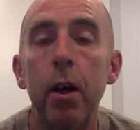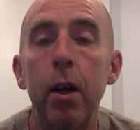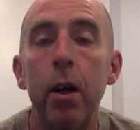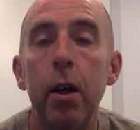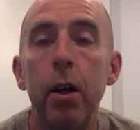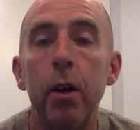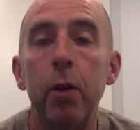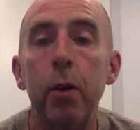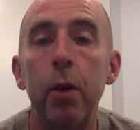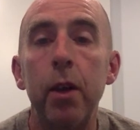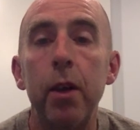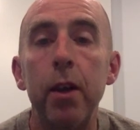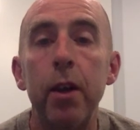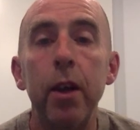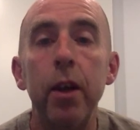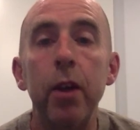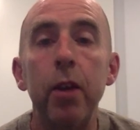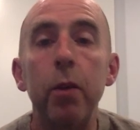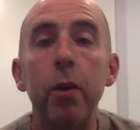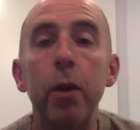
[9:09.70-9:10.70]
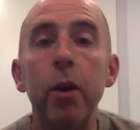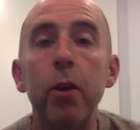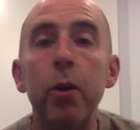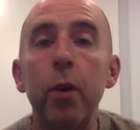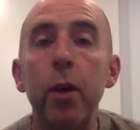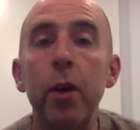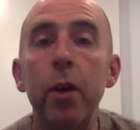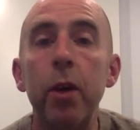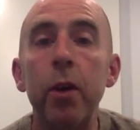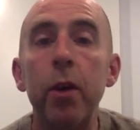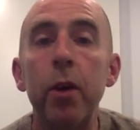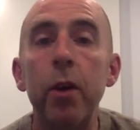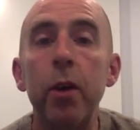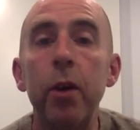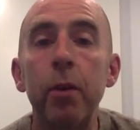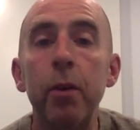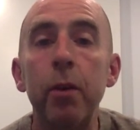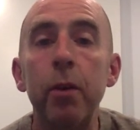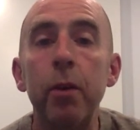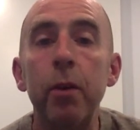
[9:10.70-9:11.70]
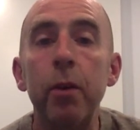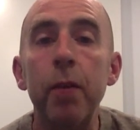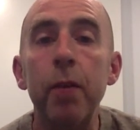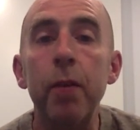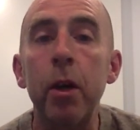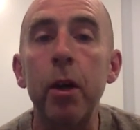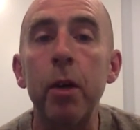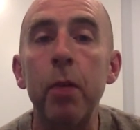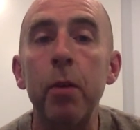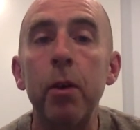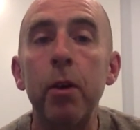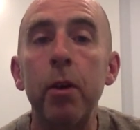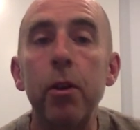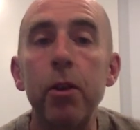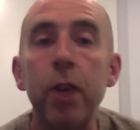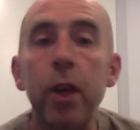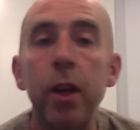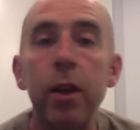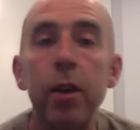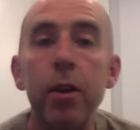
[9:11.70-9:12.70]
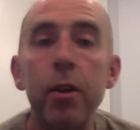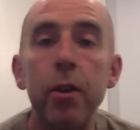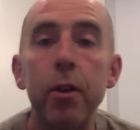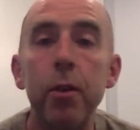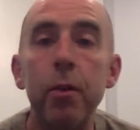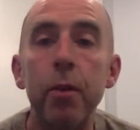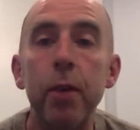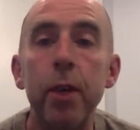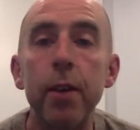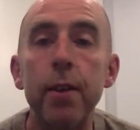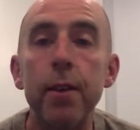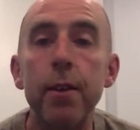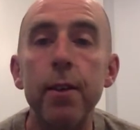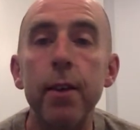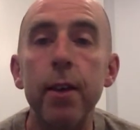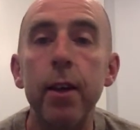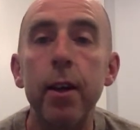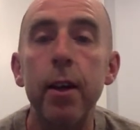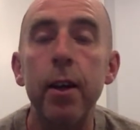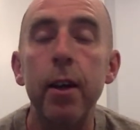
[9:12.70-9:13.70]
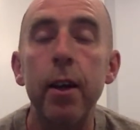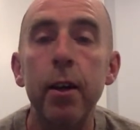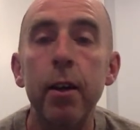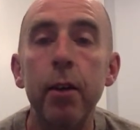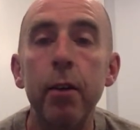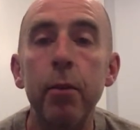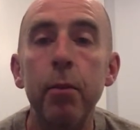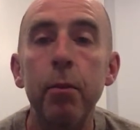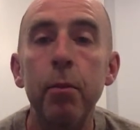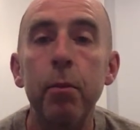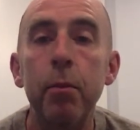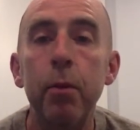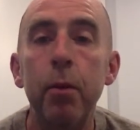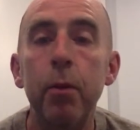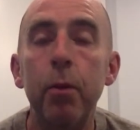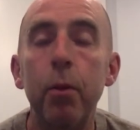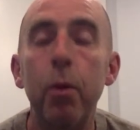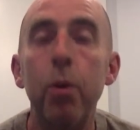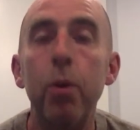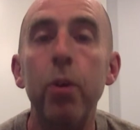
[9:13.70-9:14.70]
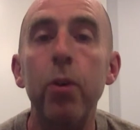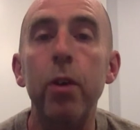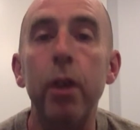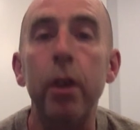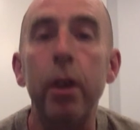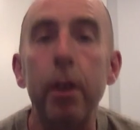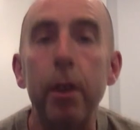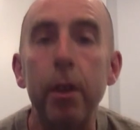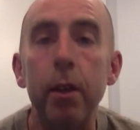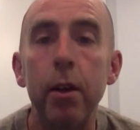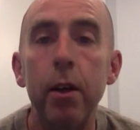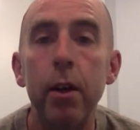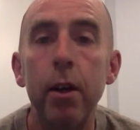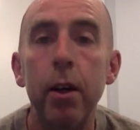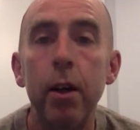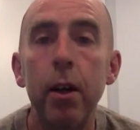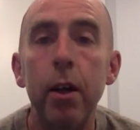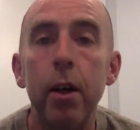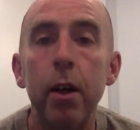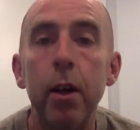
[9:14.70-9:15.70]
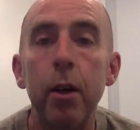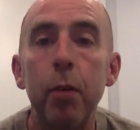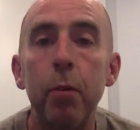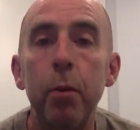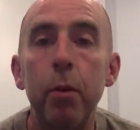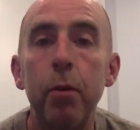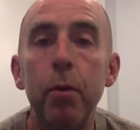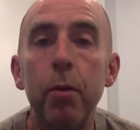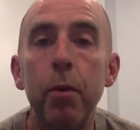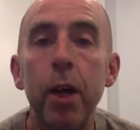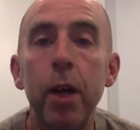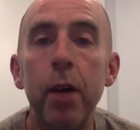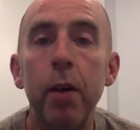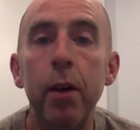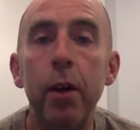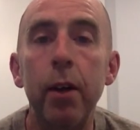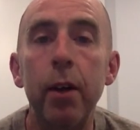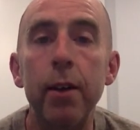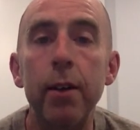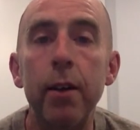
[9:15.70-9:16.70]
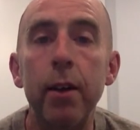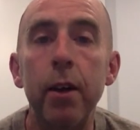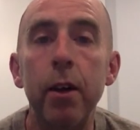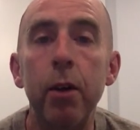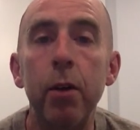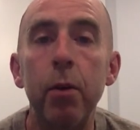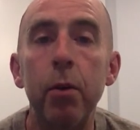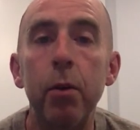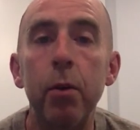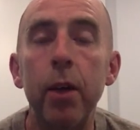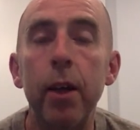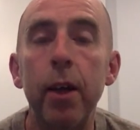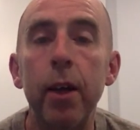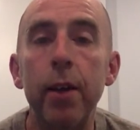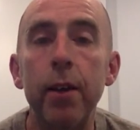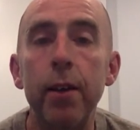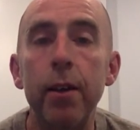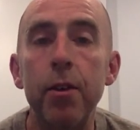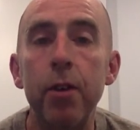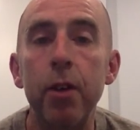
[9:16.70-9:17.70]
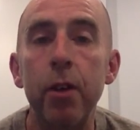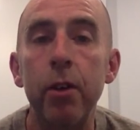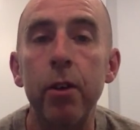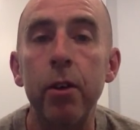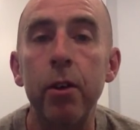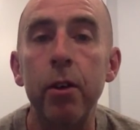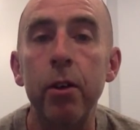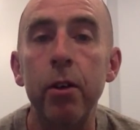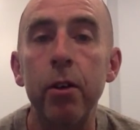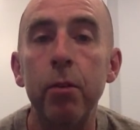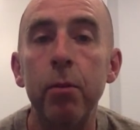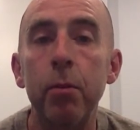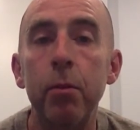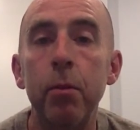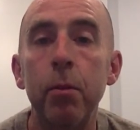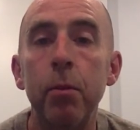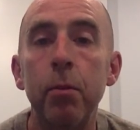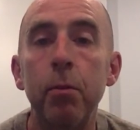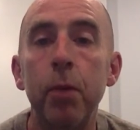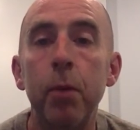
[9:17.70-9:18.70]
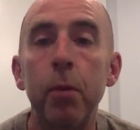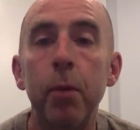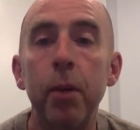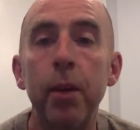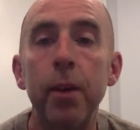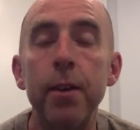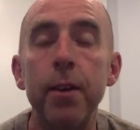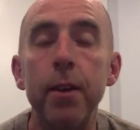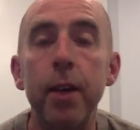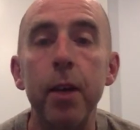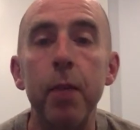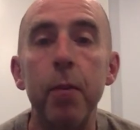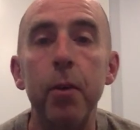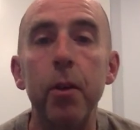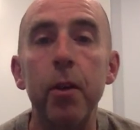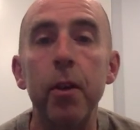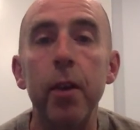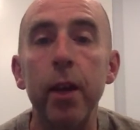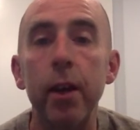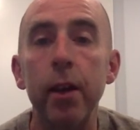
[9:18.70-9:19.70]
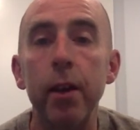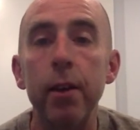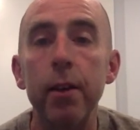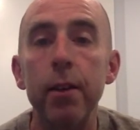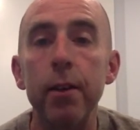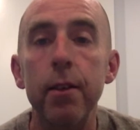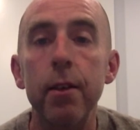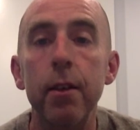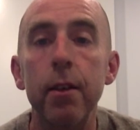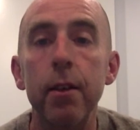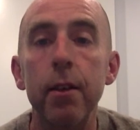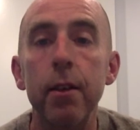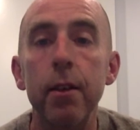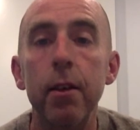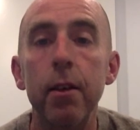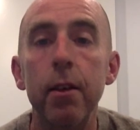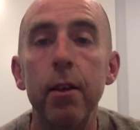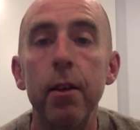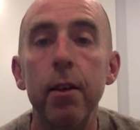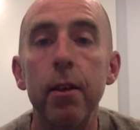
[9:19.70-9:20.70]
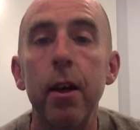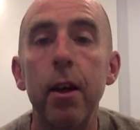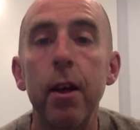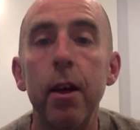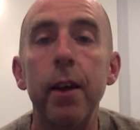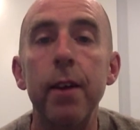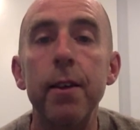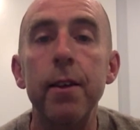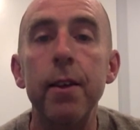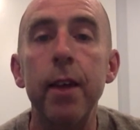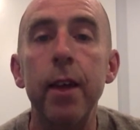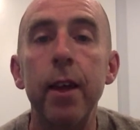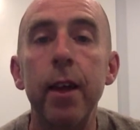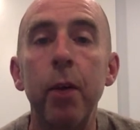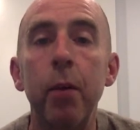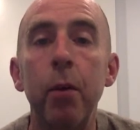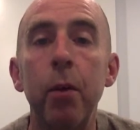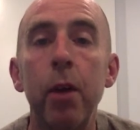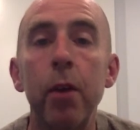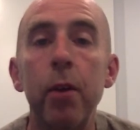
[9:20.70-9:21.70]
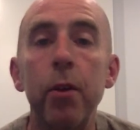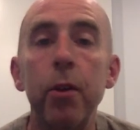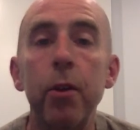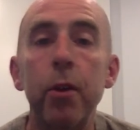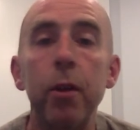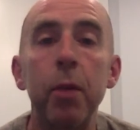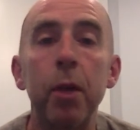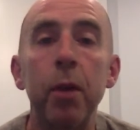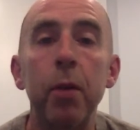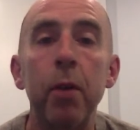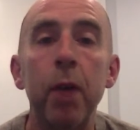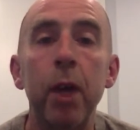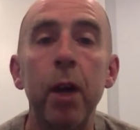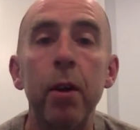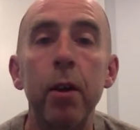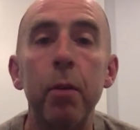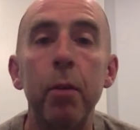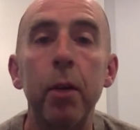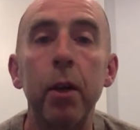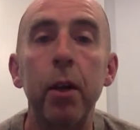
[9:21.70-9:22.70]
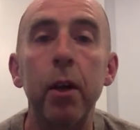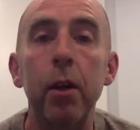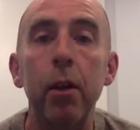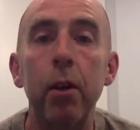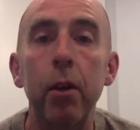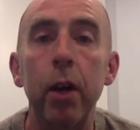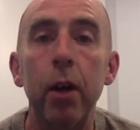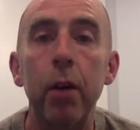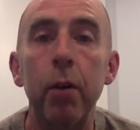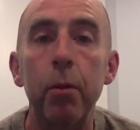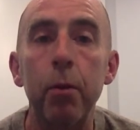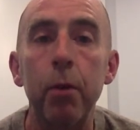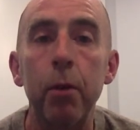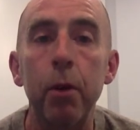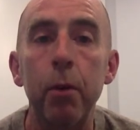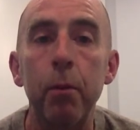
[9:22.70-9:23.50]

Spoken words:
Do I think in doing so I solved any of the monumental challenges he faces day to day? Of course not. But for now, at least I know he has a shelter, a place to keep his things, and that he's staying where others can be around him and can look out for him.